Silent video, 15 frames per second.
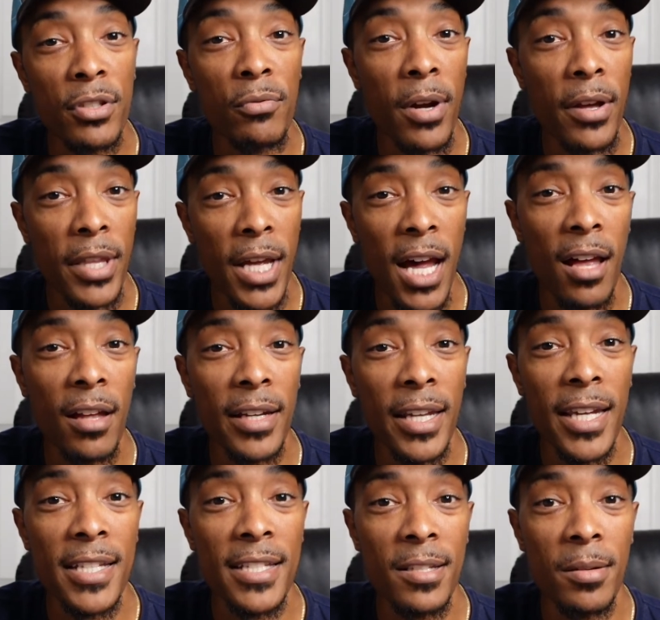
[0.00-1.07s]
around the
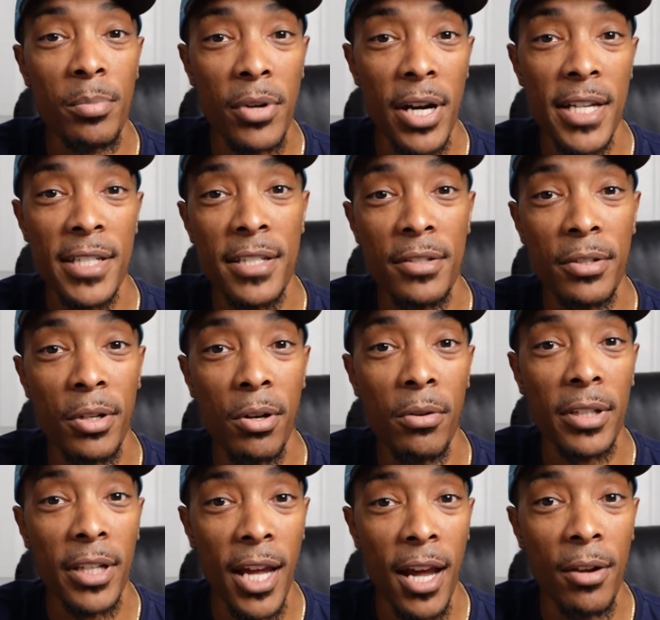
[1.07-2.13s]
holidays and the prices are
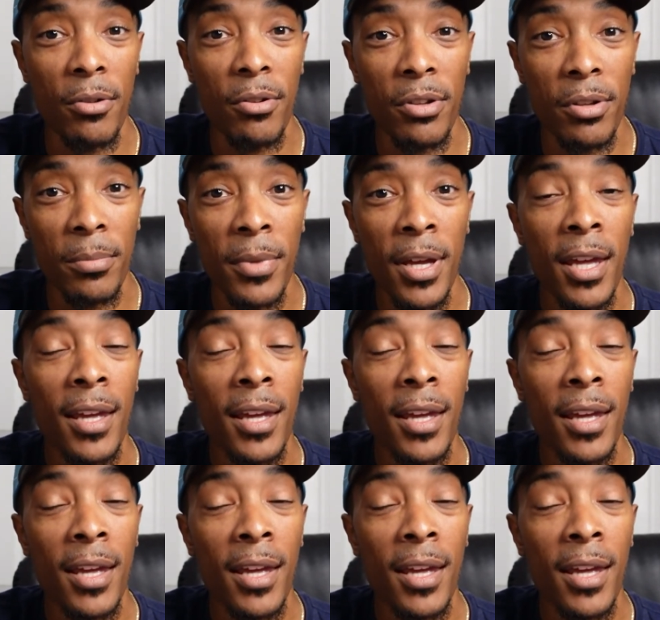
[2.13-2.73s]
going down on them.